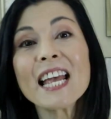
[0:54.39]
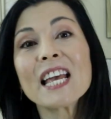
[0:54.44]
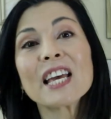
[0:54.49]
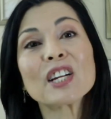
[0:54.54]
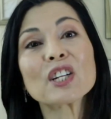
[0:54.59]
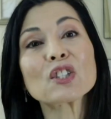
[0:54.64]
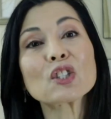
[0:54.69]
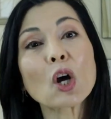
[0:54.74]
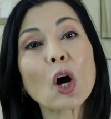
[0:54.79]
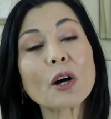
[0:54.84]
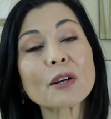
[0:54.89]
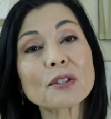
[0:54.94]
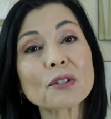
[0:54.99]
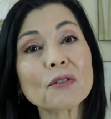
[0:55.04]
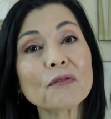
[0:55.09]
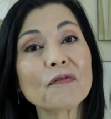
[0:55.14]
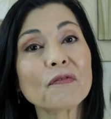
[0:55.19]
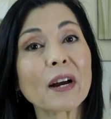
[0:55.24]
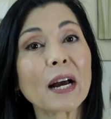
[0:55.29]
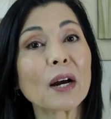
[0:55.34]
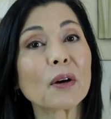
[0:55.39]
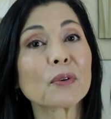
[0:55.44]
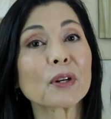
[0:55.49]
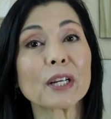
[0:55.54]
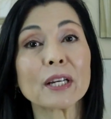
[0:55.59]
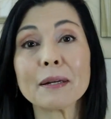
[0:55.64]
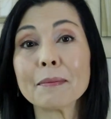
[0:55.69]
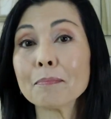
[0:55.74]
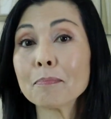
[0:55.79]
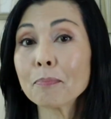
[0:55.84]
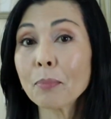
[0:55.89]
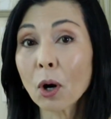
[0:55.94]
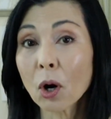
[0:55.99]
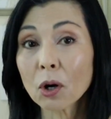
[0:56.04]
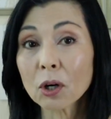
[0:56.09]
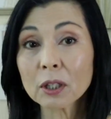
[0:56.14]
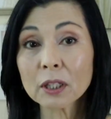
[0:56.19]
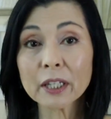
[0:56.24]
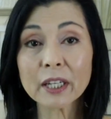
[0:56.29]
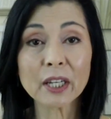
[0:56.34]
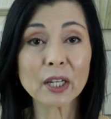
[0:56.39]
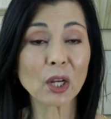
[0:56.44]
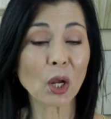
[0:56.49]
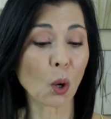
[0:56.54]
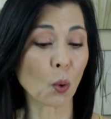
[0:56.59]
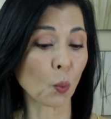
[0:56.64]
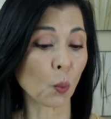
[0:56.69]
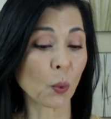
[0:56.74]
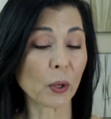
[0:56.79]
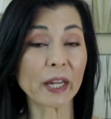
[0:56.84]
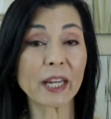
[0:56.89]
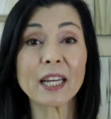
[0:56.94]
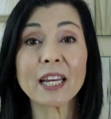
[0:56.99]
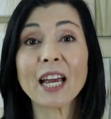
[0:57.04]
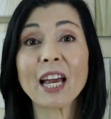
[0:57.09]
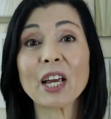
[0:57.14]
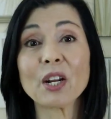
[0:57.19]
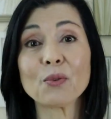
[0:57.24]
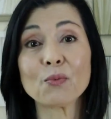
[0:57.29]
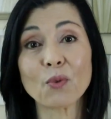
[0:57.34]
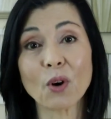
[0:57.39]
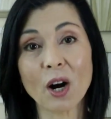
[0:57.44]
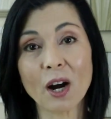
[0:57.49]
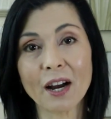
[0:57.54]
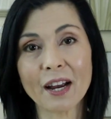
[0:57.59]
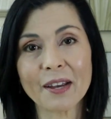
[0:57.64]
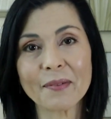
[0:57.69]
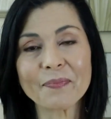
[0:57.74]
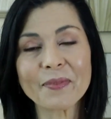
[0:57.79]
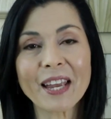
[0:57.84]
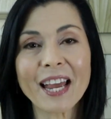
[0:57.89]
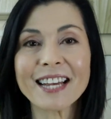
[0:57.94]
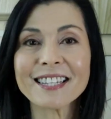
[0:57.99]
It is also found in barley, wheat, and rye.